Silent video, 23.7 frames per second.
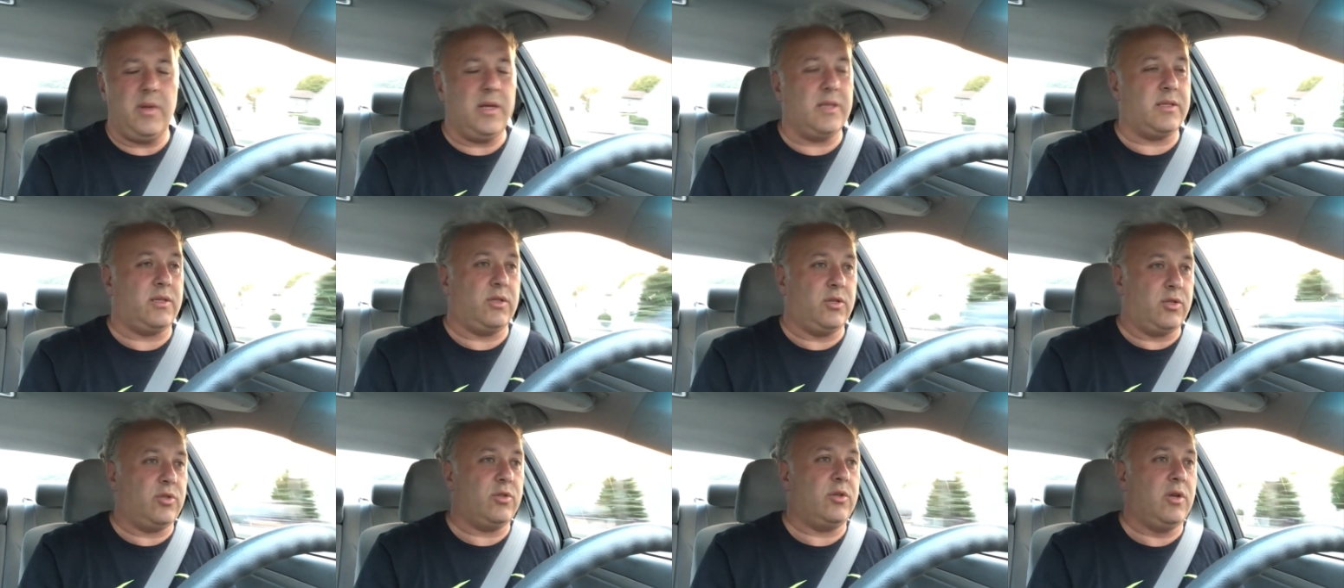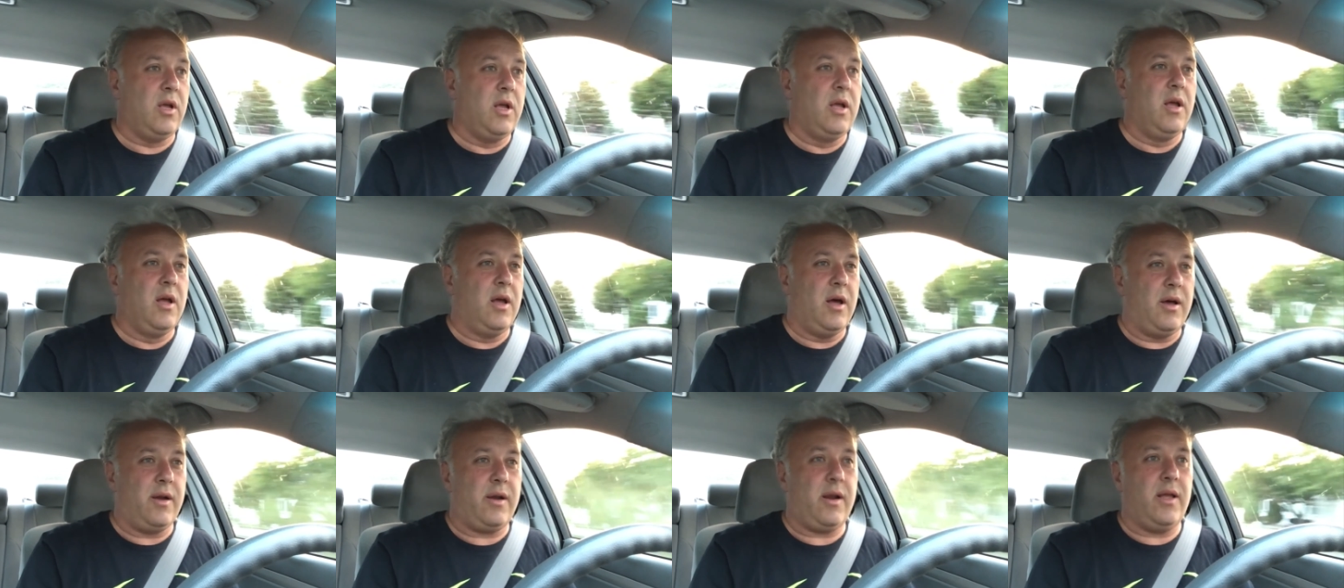message,
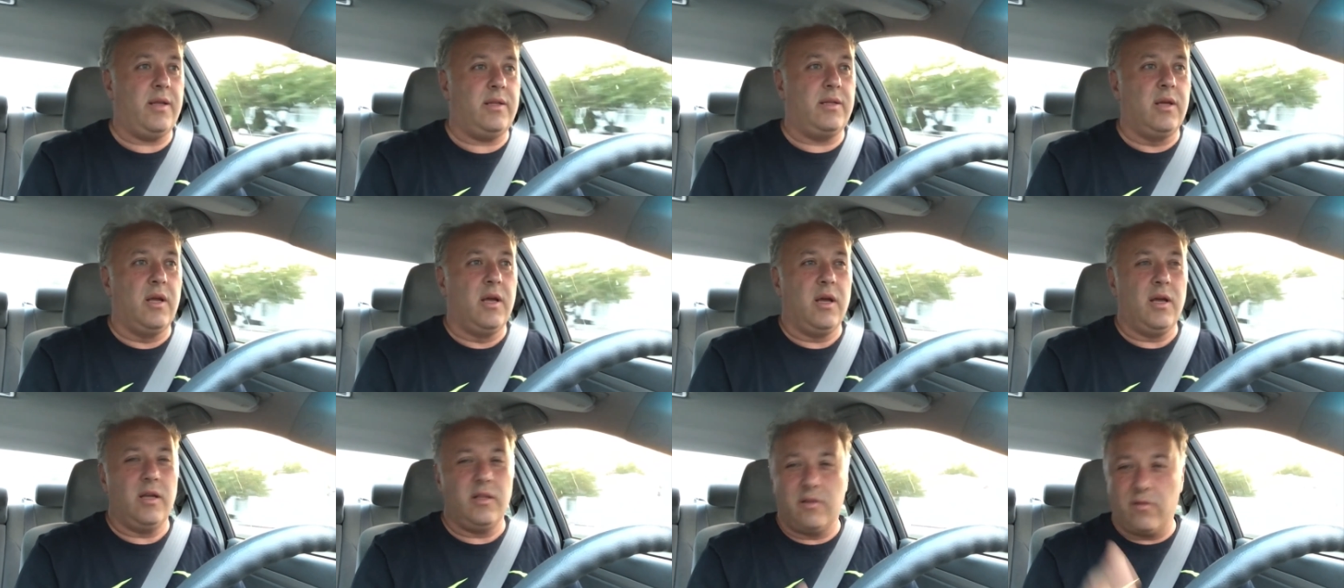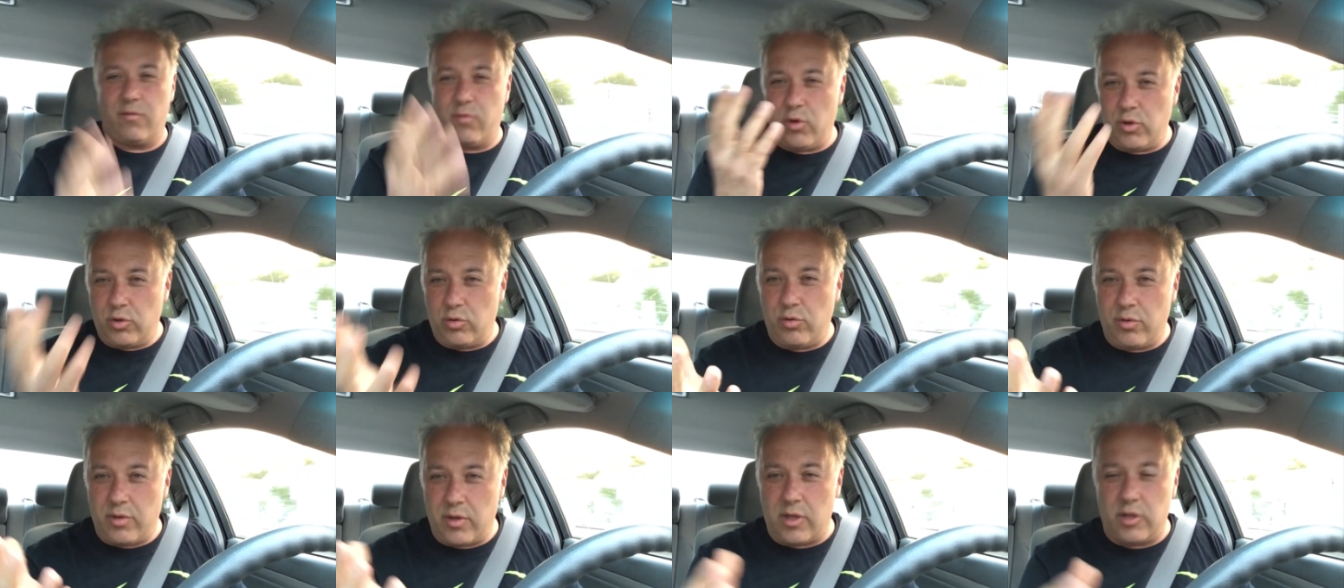right? And
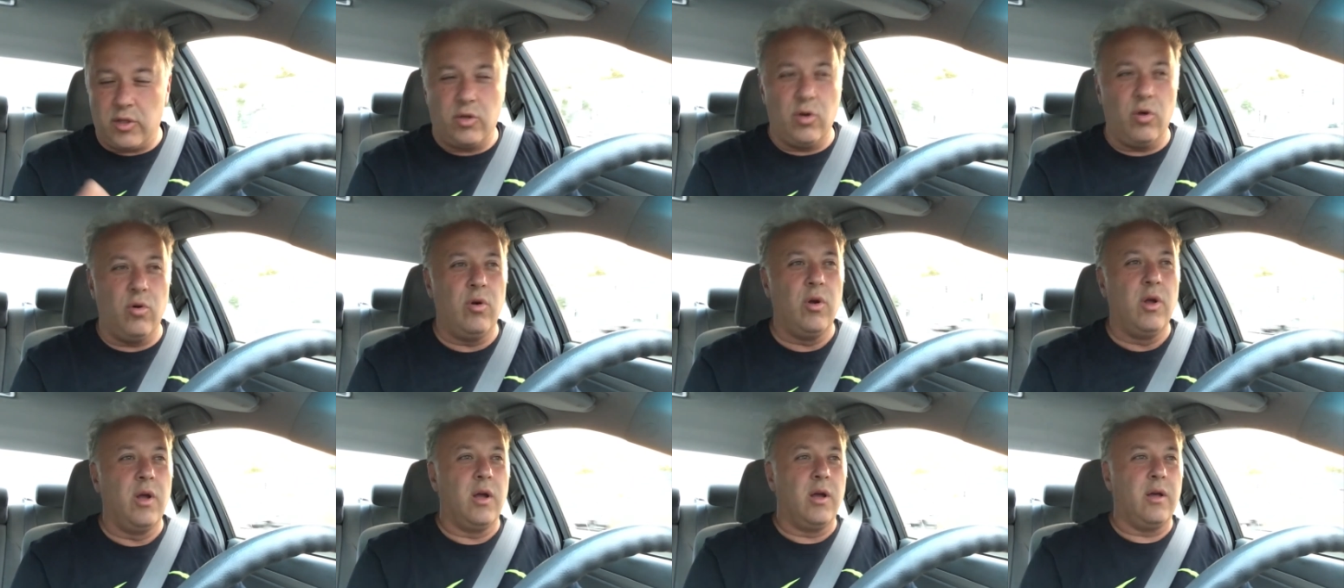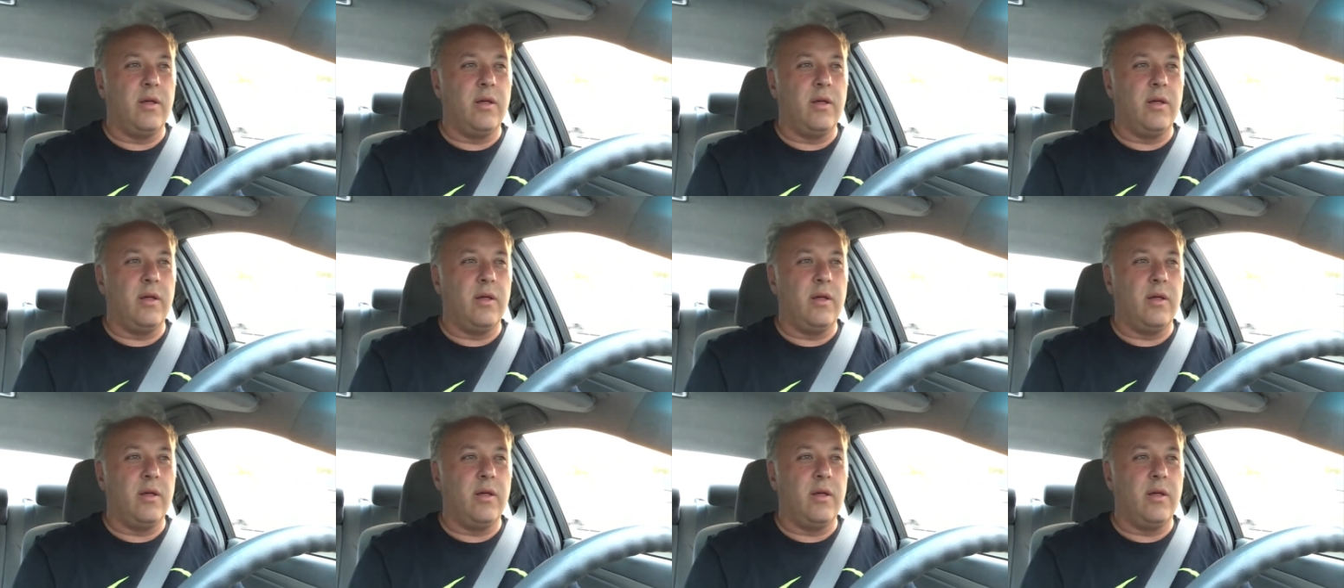what do they do?